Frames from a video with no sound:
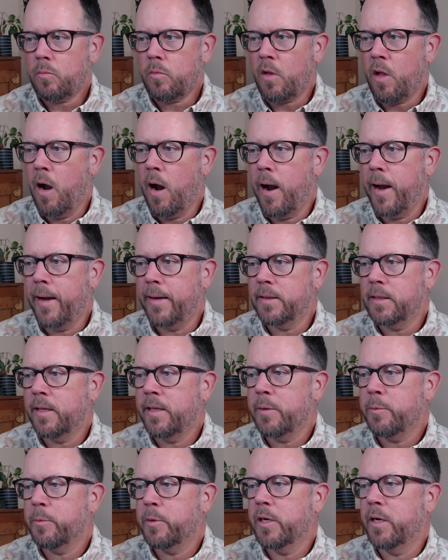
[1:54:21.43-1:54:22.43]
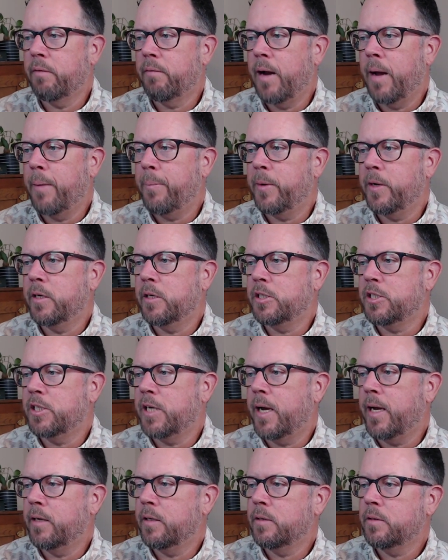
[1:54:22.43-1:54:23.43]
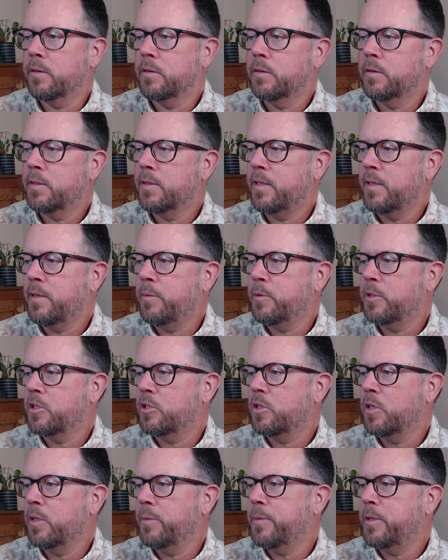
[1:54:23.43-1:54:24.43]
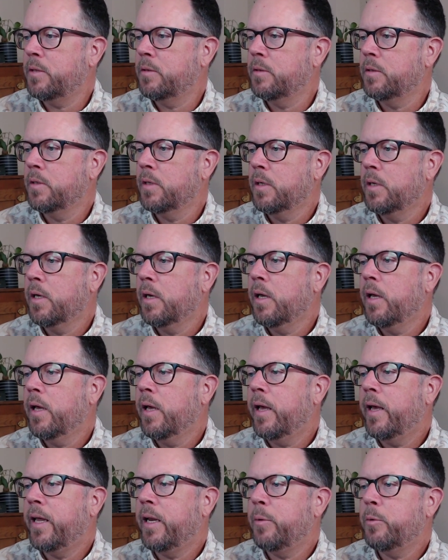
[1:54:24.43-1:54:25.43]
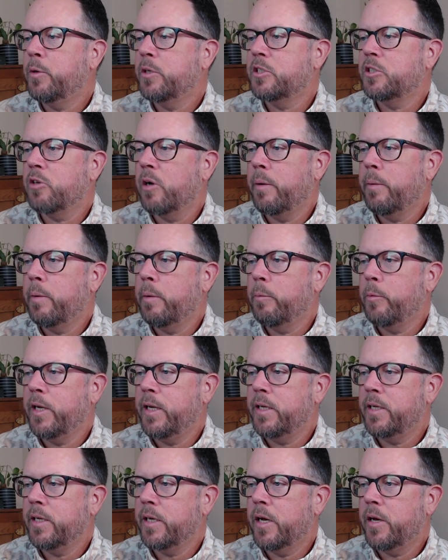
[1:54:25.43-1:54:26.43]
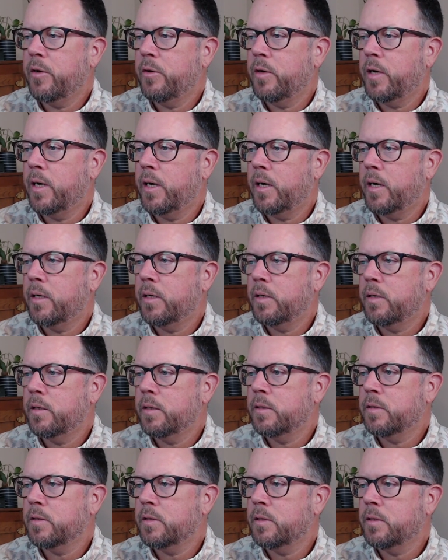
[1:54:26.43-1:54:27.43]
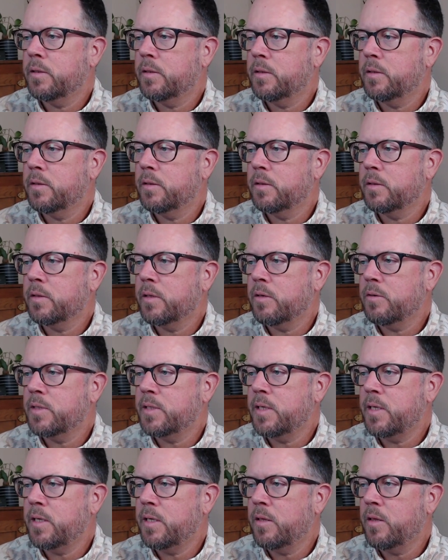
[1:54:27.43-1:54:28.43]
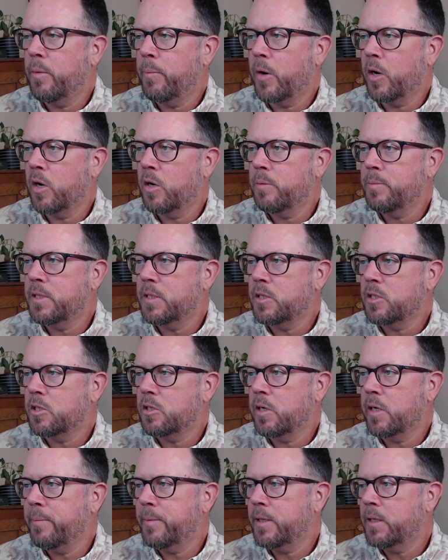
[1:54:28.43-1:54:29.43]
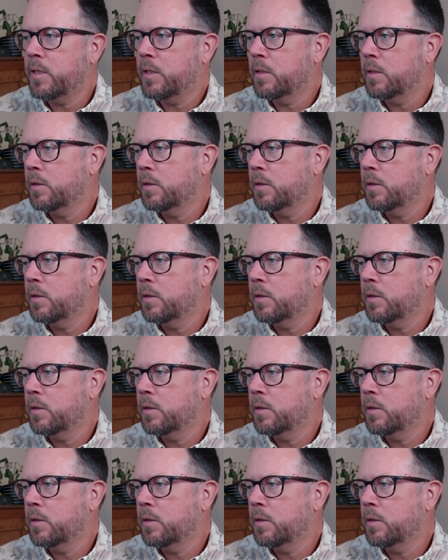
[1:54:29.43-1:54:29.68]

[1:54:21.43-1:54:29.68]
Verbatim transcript: All right, I think we're gonna wrap it here, Chad. Is anyone streaming? Anyone streaming? We need to go uh, go see the Burbs is streaming.